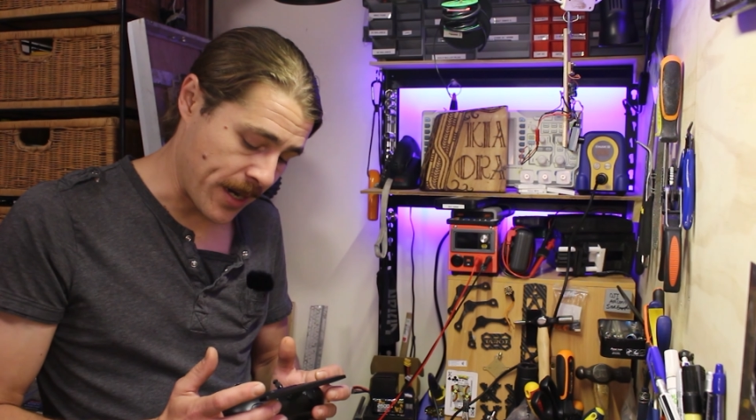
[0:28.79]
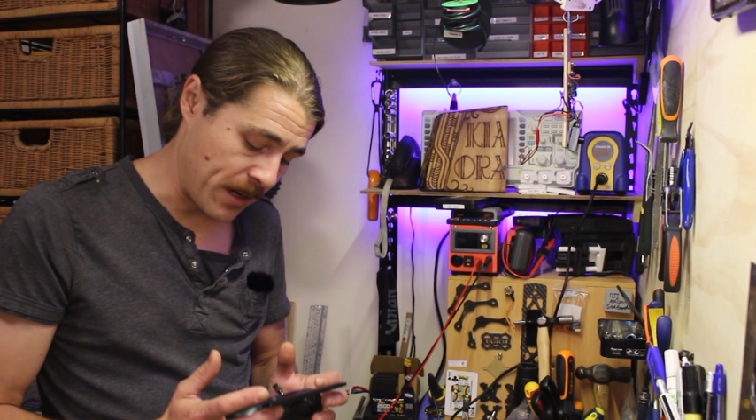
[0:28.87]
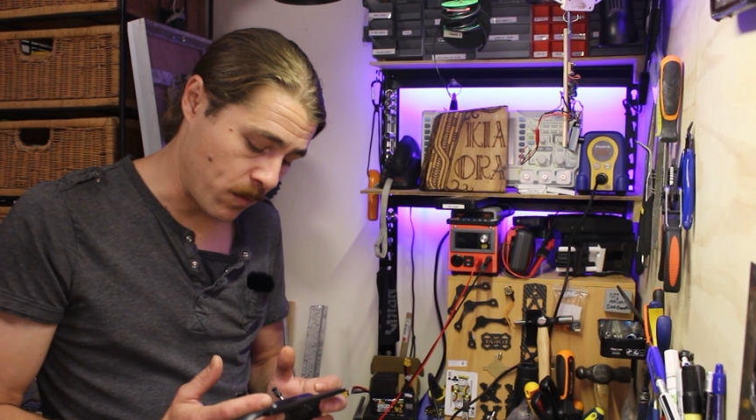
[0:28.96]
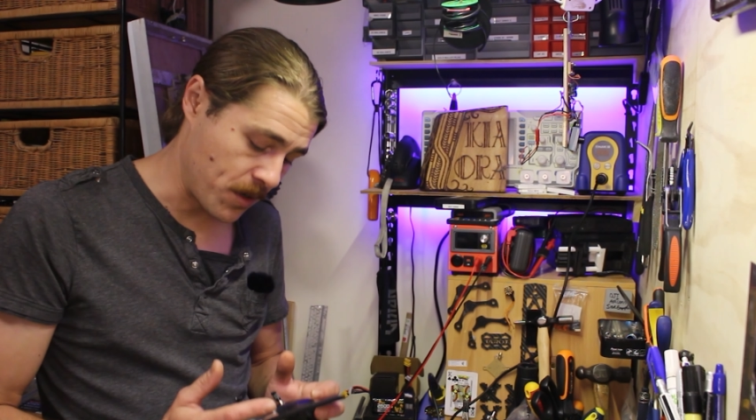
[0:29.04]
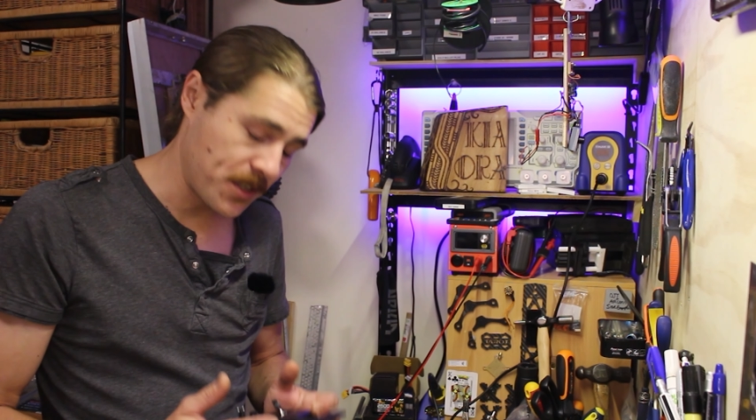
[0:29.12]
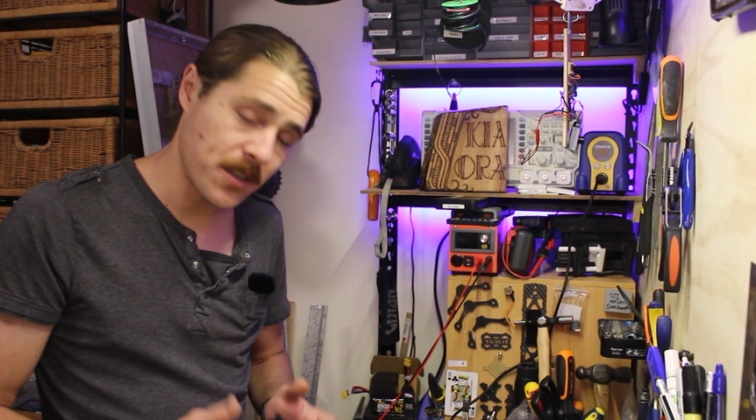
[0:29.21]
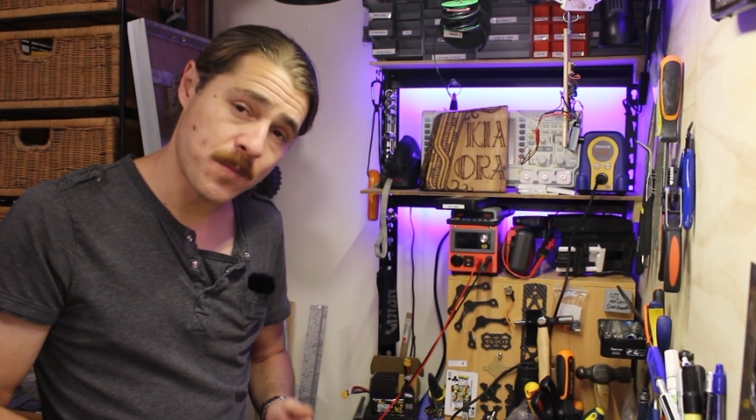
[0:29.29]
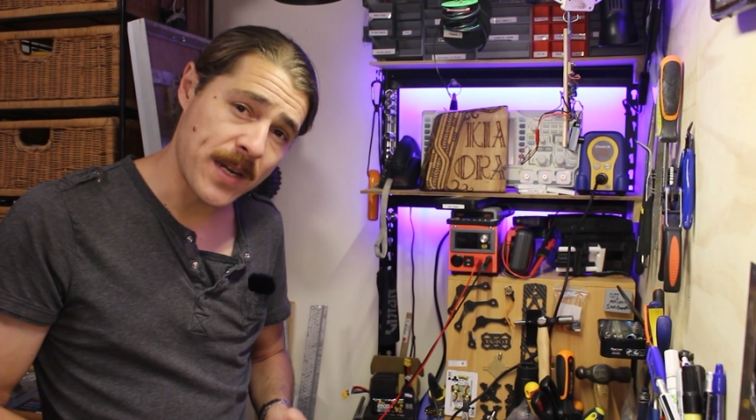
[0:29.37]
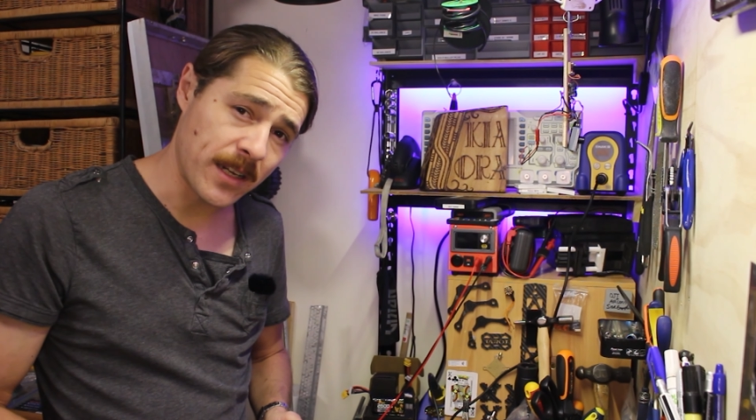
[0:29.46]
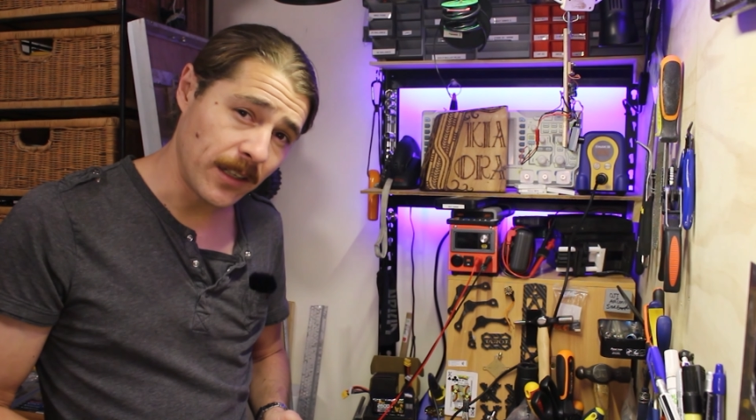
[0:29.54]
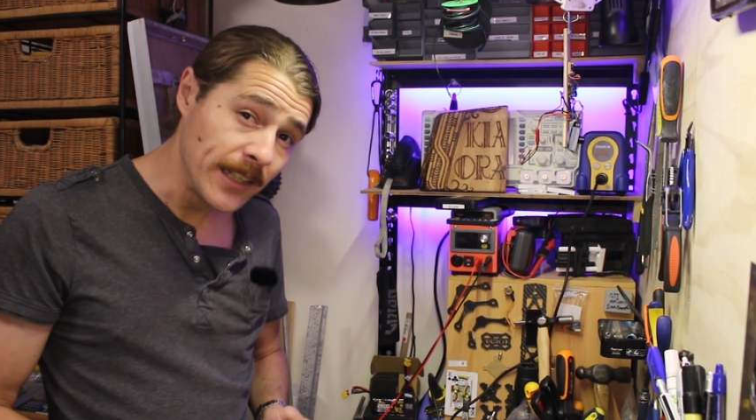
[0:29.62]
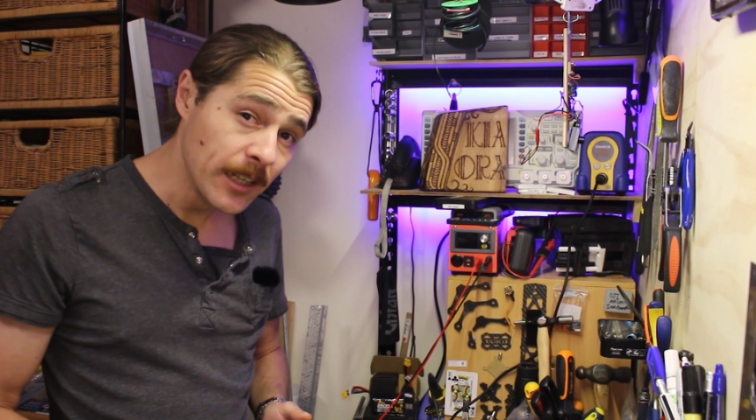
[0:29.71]
and you wanted to
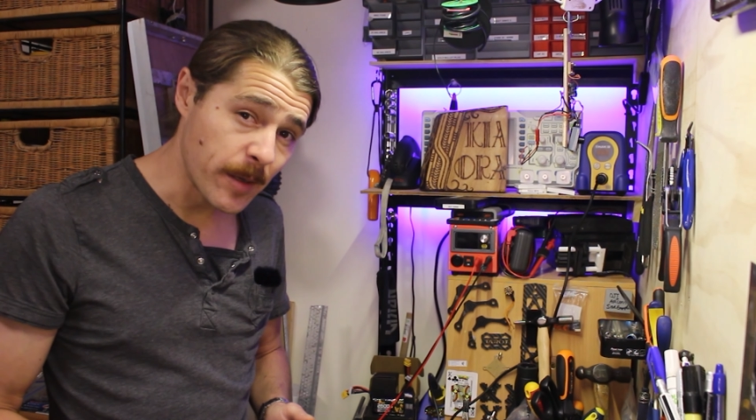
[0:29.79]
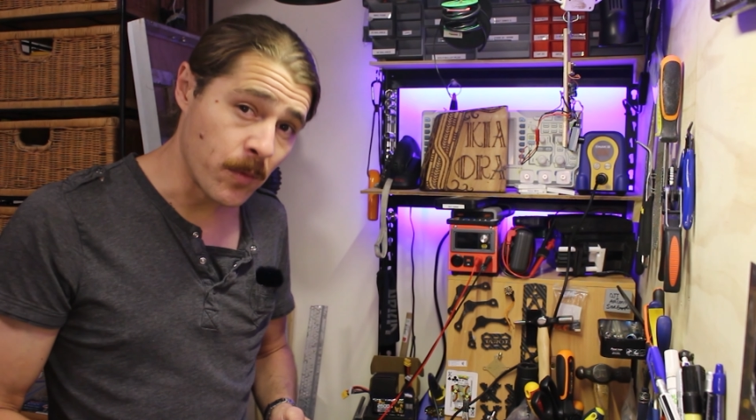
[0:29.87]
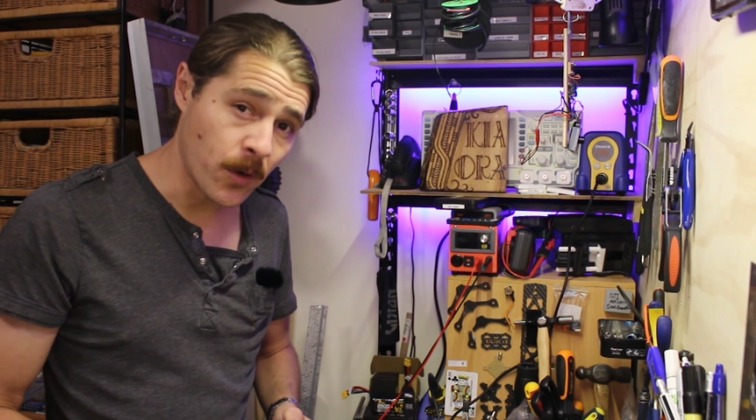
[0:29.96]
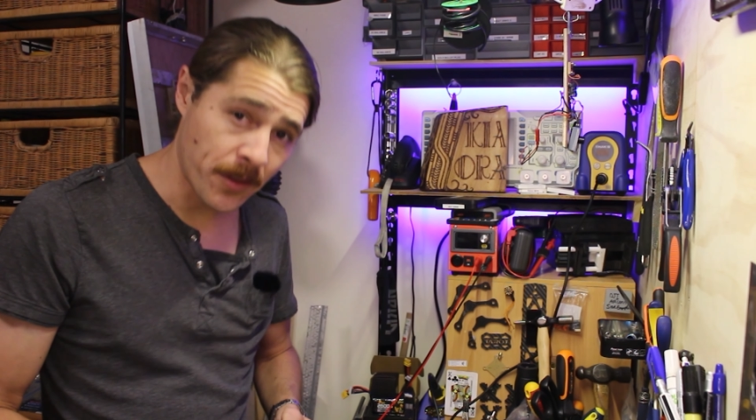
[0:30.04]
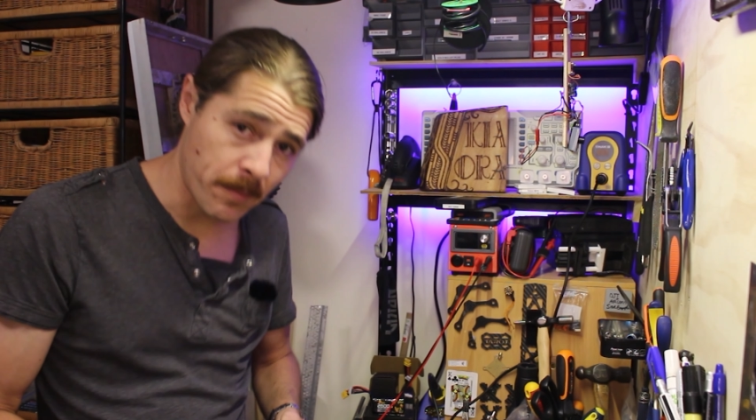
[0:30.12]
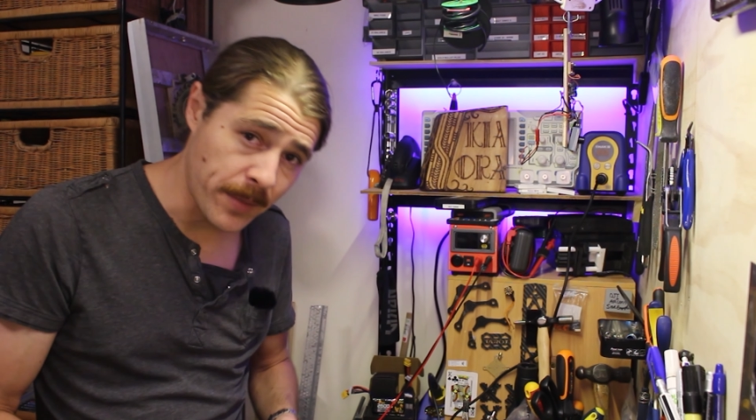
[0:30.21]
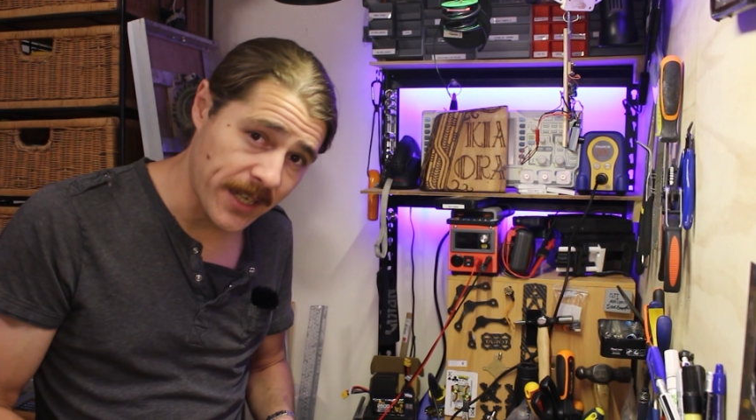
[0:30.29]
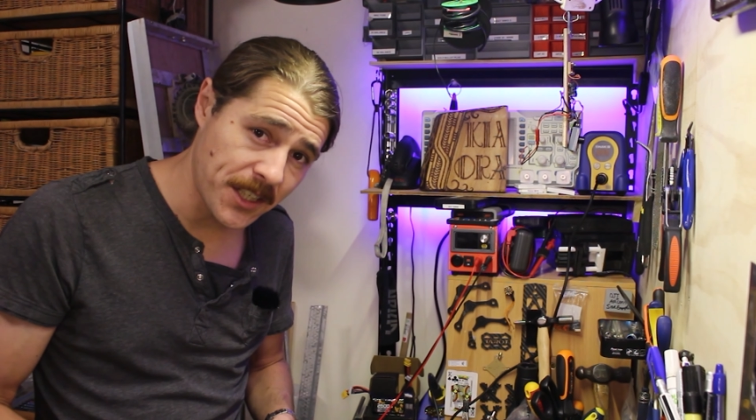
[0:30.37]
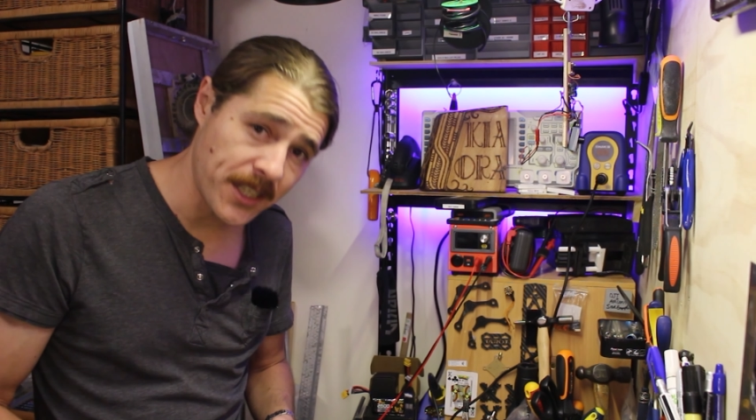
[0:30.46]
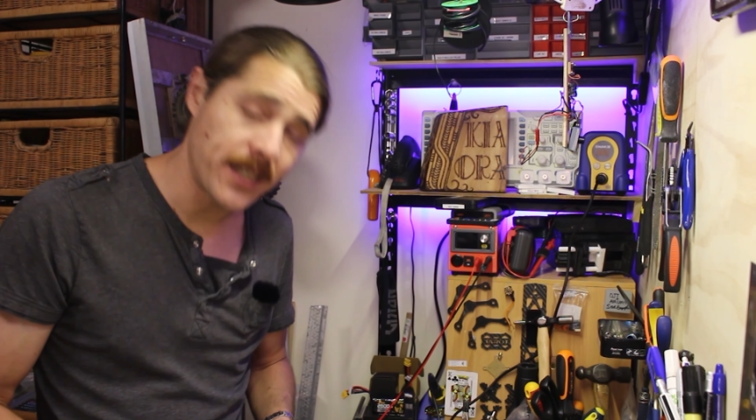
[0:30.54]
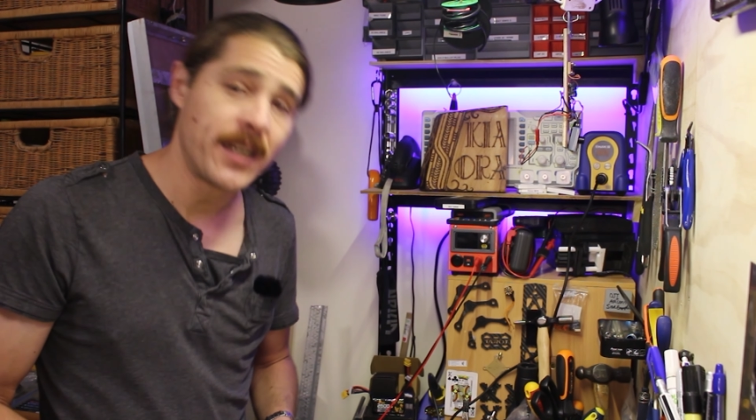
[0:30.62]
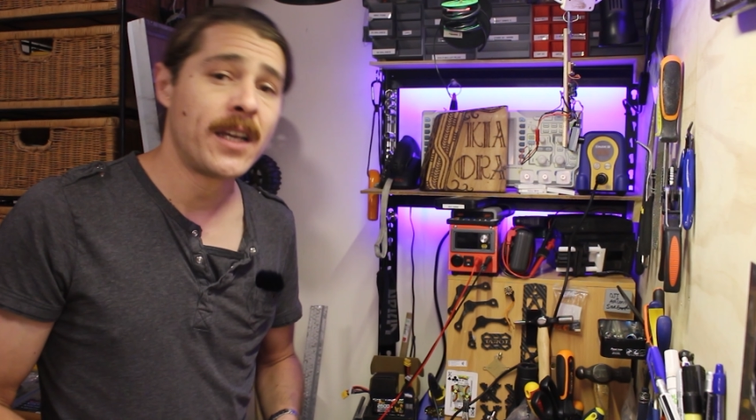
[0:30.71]
spend a little bit more than
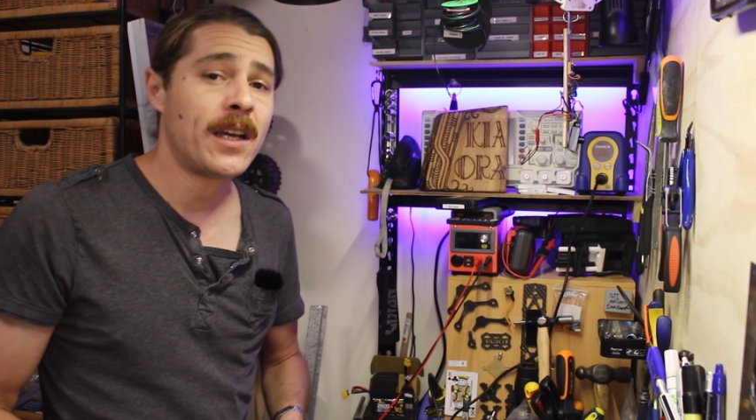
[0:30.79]
budget,